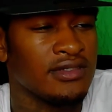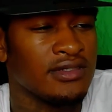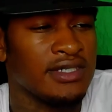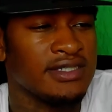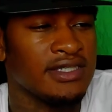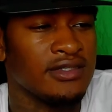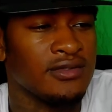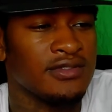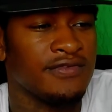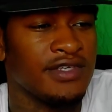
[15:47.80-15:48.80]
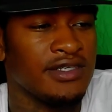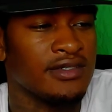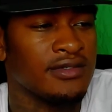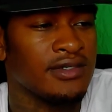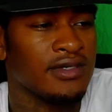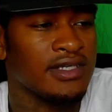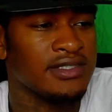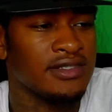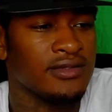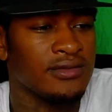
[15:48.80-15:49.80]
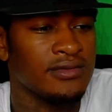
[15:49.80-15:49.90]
Let's get through this video though. Let's see who.